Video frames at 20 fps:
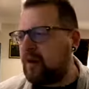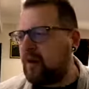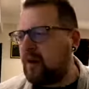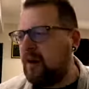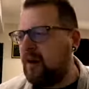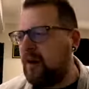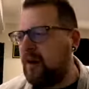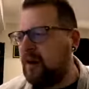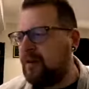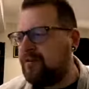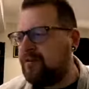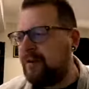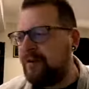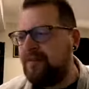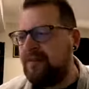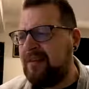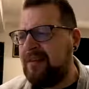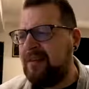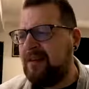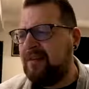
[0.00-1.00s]
So I've
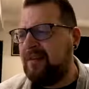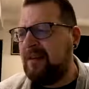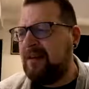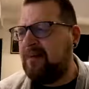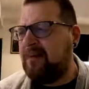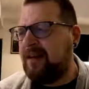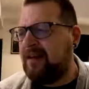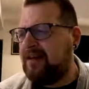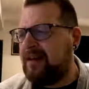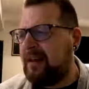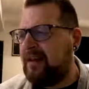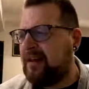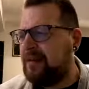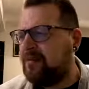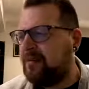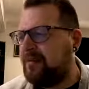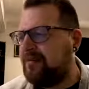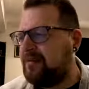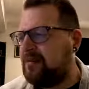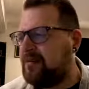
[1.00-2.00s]
been thinking a lot about that. Like,
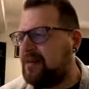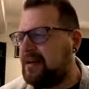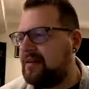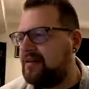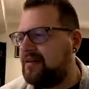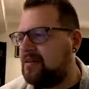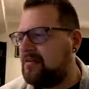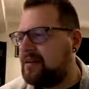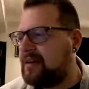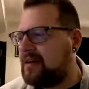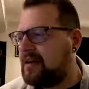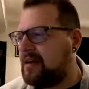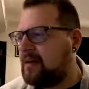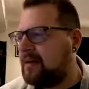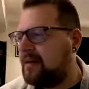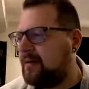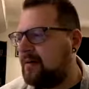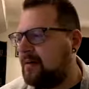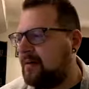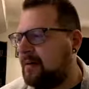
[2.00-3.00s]
what does it mean to be
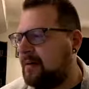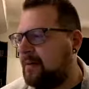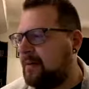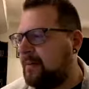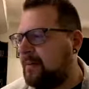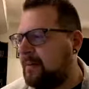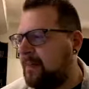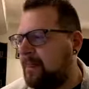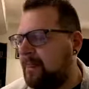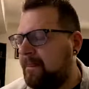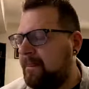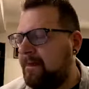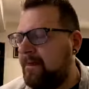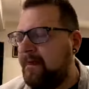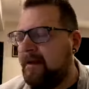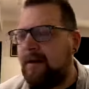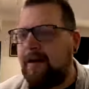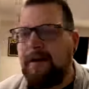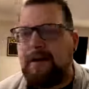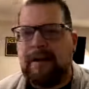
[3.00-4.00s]

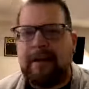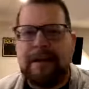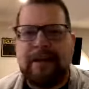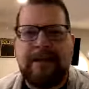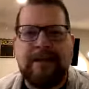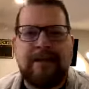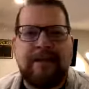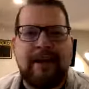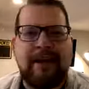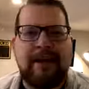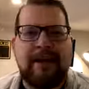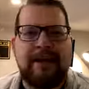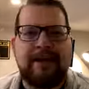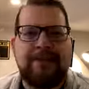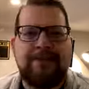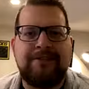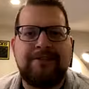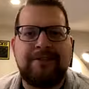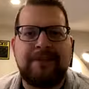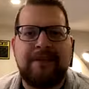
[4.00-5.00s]

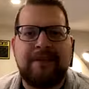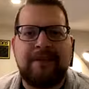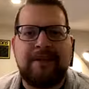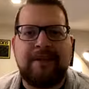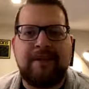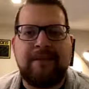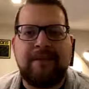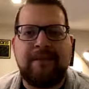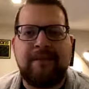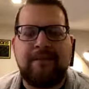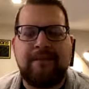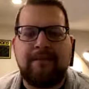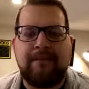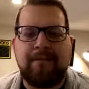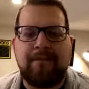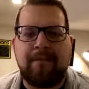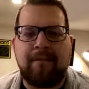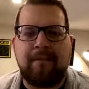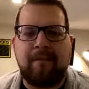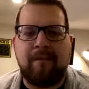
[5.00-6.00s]
engaged in
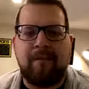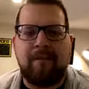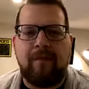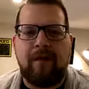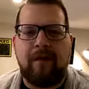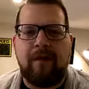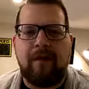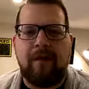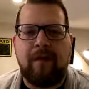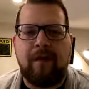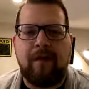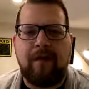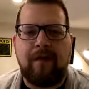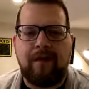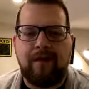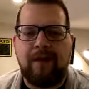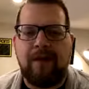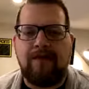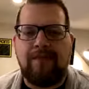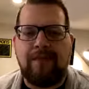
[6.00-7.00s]

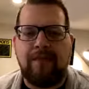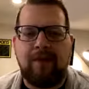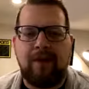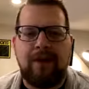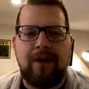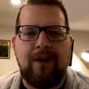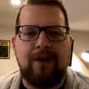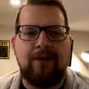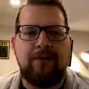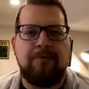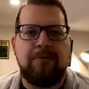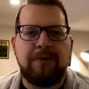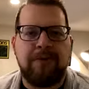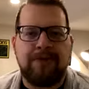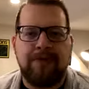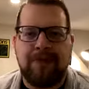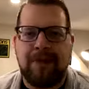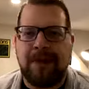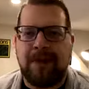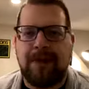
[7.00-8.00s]
loving one another, being
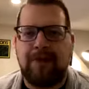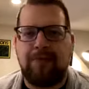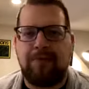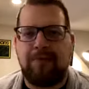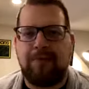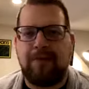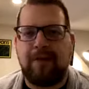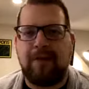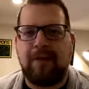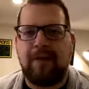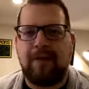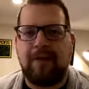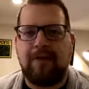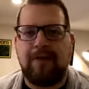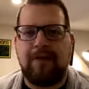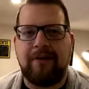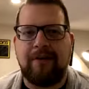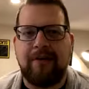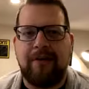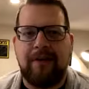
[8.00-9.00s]
united with one
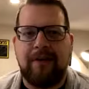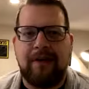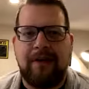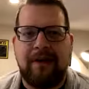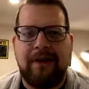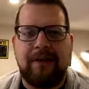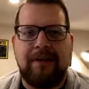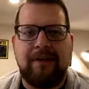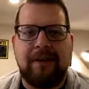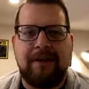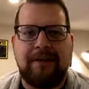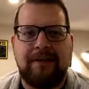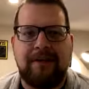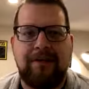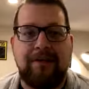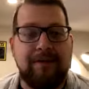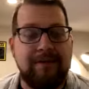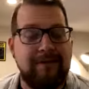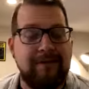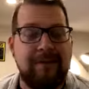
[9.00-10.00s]
another? And like,
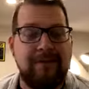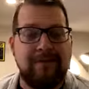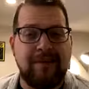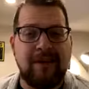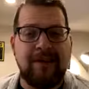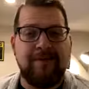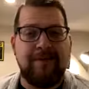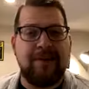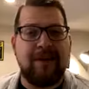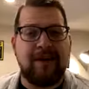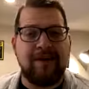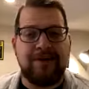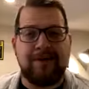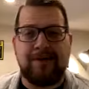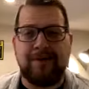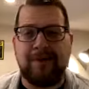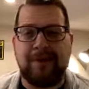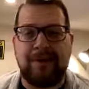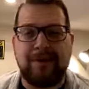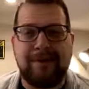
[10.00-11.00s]
that's a heavy
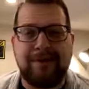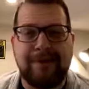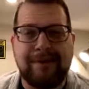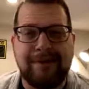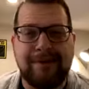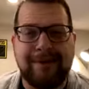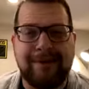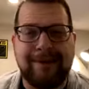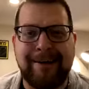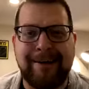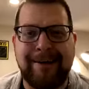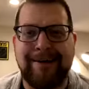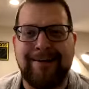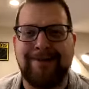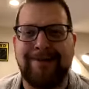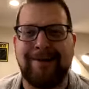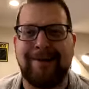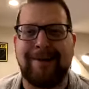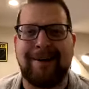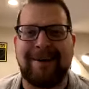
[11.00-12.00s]
consequence
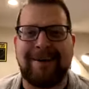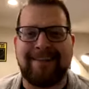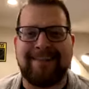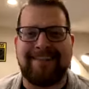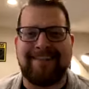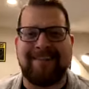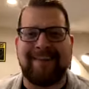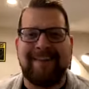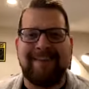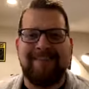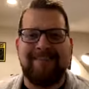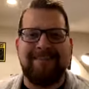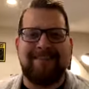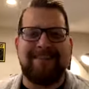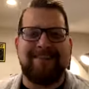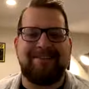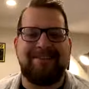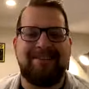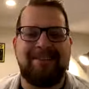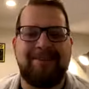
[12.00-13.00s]
for us,
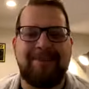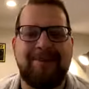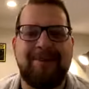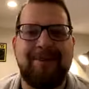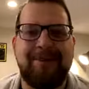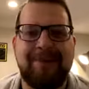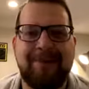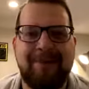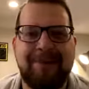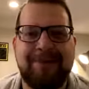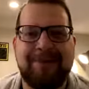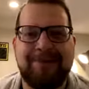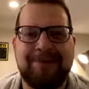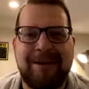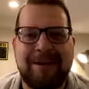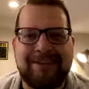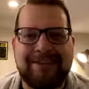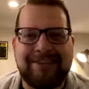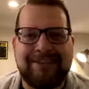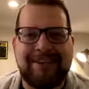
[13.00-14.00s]
because the world is
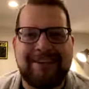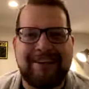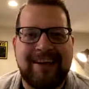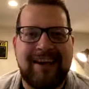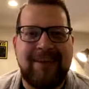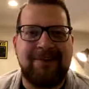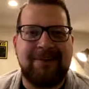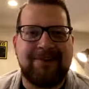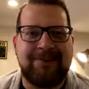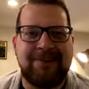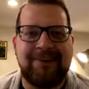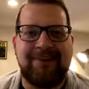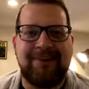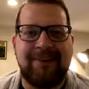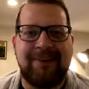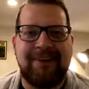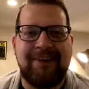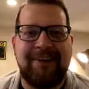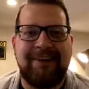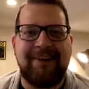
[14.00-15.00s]
watching how we treat
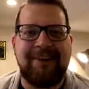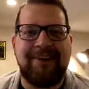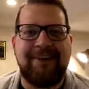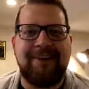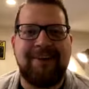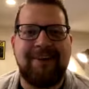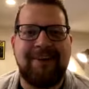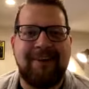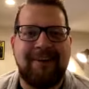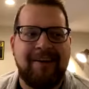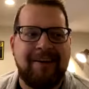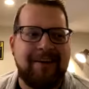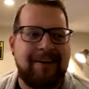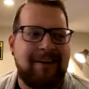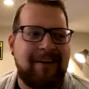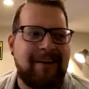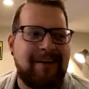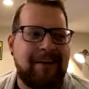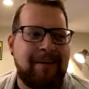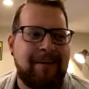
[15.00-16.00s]
one another,
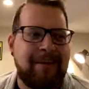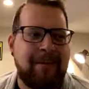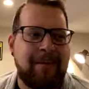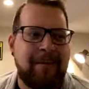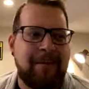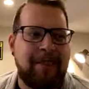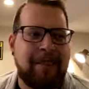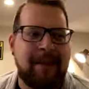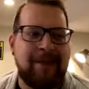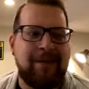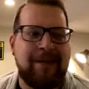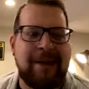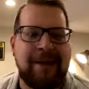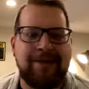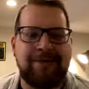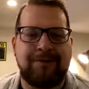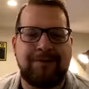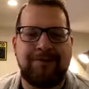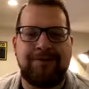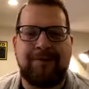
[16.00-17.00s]
how we
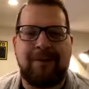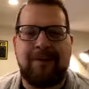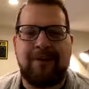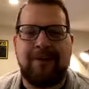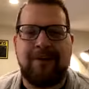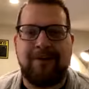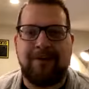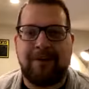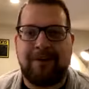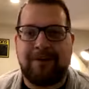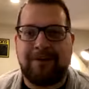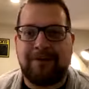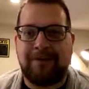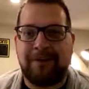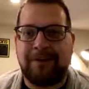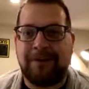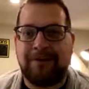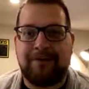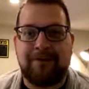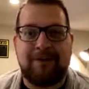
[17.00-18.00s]
act towards one another. Like, the
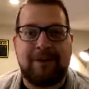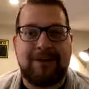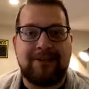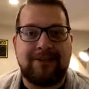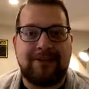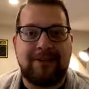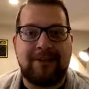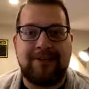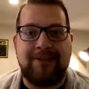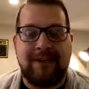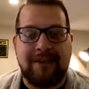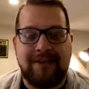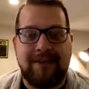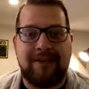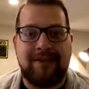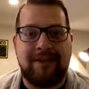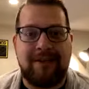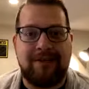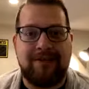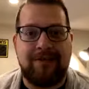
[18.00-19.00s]
world is watching, because that's
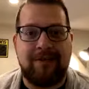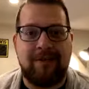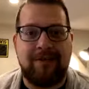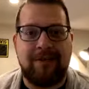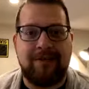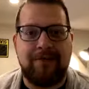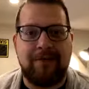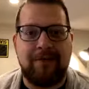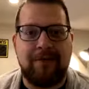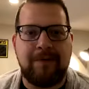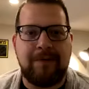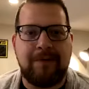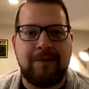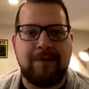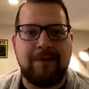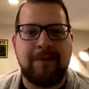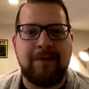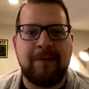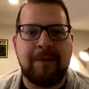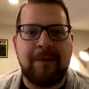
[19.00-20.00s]
the testimony of who we
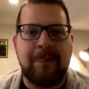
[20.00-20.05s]
are.